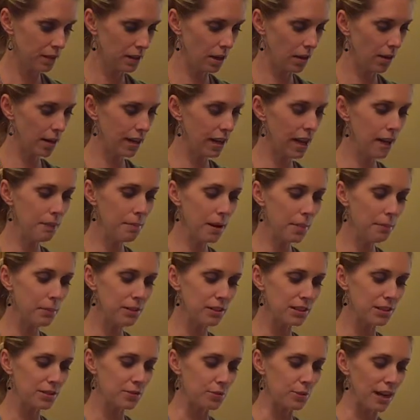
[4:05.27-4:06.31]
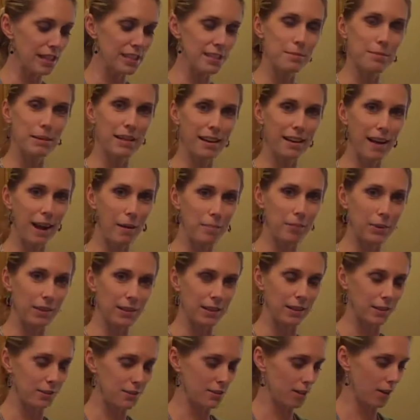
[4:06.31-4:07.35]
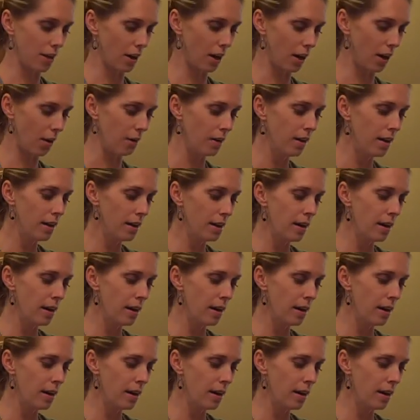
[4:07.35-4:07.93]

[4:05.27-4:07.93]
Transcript: Now I came up with this recipe a couple years ago.